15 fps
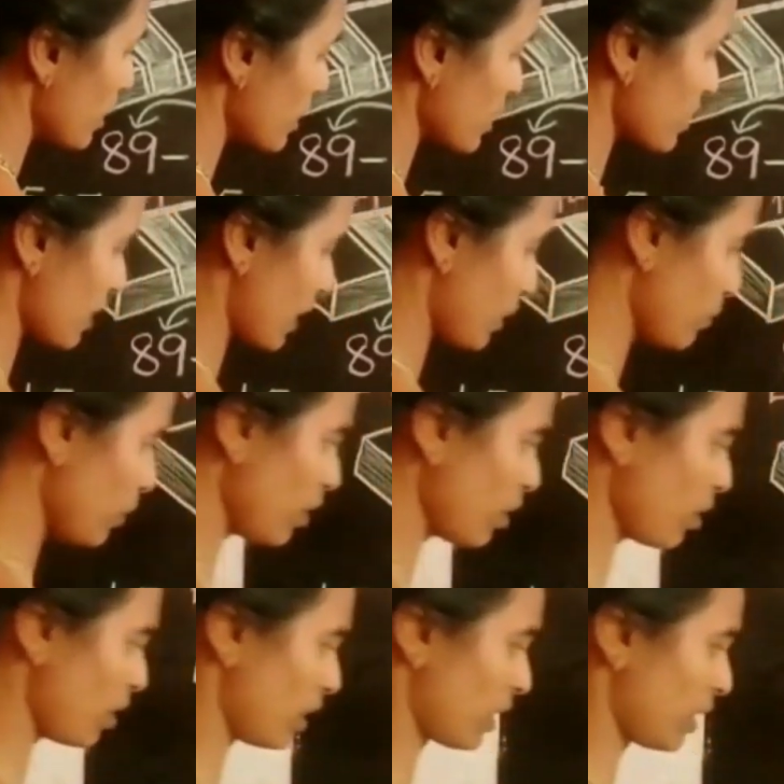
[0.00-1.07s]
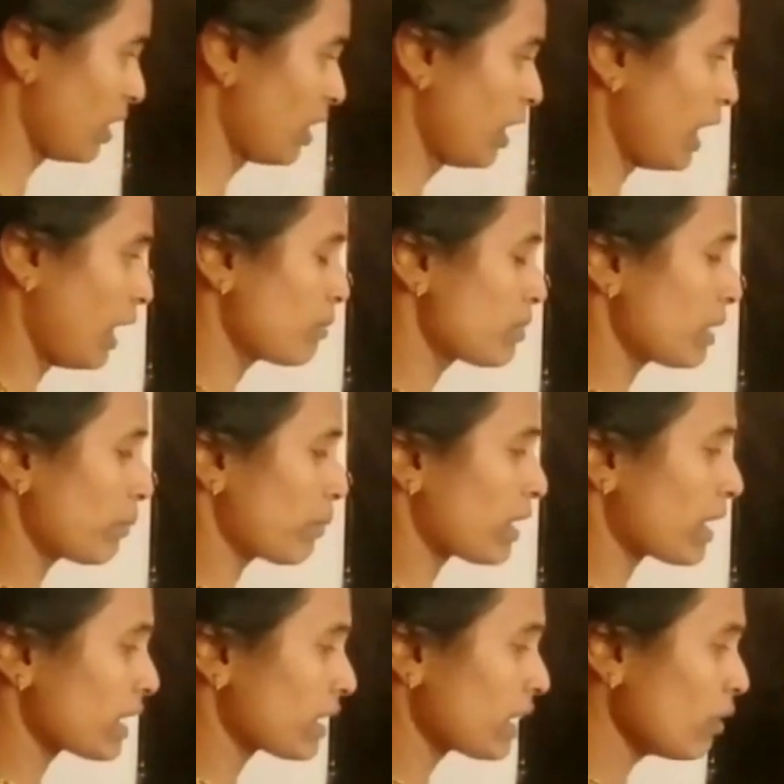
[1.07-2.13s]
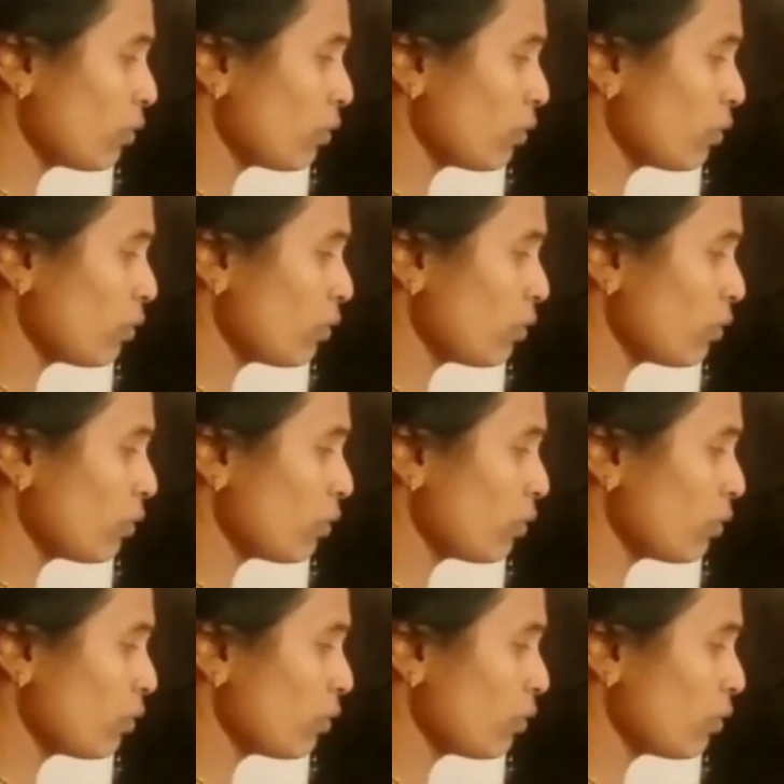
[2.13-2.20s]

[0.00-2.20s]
the same or not? I am subtracting